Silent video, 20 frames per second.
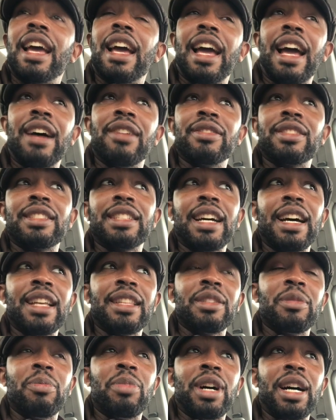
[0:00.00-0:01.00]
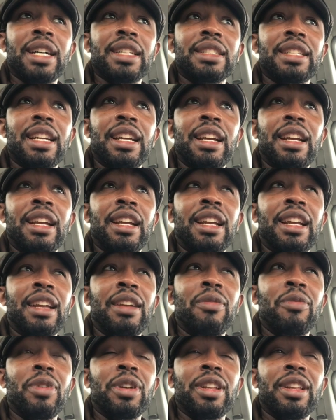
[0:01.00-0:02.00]
outside the box,
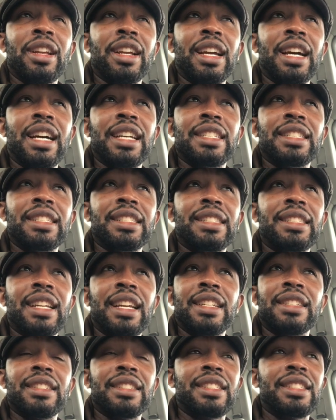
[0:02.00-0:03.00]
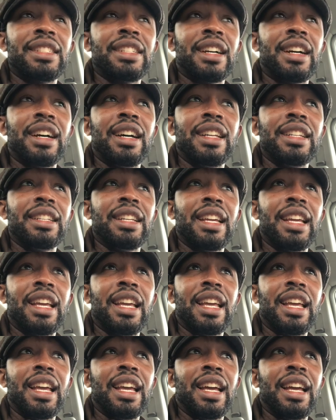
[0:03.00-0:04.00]
one of their guys just takes a shot.
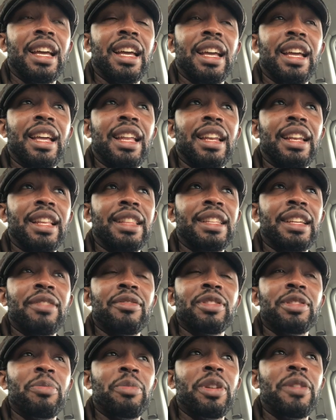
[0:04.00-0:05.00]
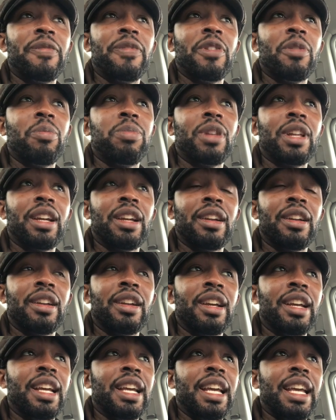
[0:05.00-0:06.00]
And I think it was a midfield player.
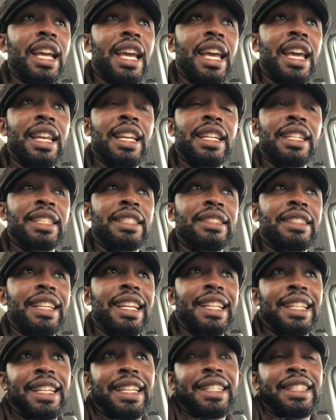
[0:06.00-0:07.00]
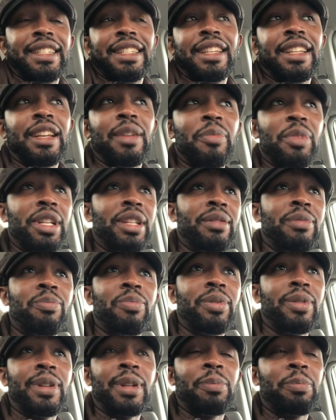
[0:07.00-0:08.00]
And it gets in. I mean,
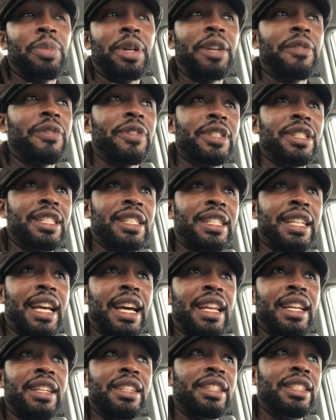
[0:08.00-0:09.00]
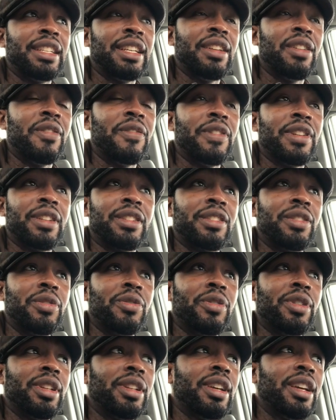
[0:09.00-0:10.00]
Pickford just kind of couldn't get over there to
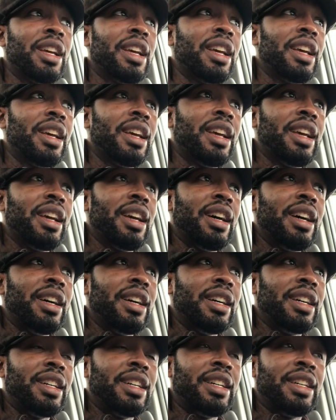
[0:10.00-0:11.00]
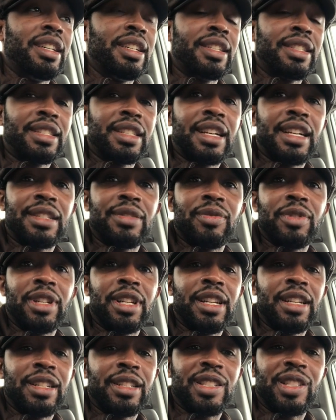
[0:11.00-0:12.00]
it. He slots one
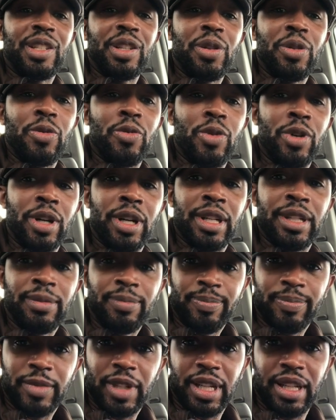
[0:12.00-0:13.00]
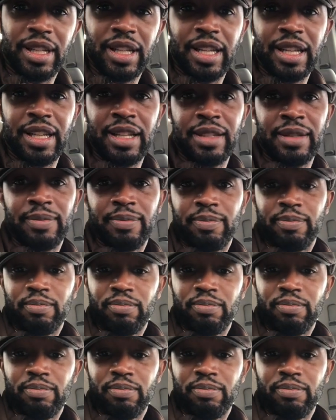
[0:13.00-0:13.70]
in. It's 2-1. And then